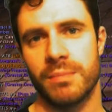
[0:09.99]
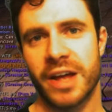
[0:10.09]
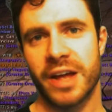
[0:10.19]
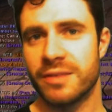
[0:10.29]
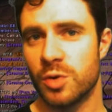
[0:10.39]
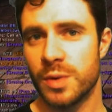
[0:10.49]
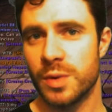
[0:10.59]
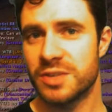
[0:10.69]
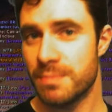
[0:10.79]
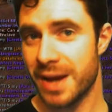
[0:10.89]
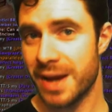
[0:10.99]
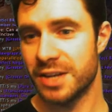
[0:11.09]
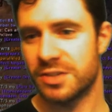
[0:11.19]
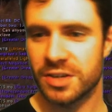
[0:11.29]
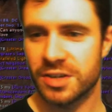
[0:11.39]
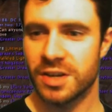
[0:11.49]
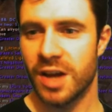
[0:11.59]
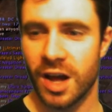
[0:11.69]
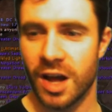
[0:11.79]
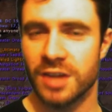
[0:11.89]
and I've always mained
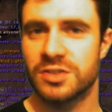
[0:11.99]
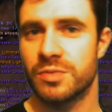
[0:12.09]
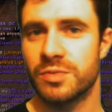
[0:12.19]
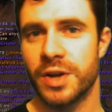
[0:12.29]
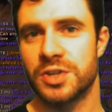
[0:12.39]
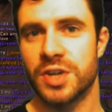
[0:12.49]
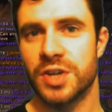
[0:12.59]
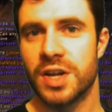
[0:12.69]
a Hunter Ranger.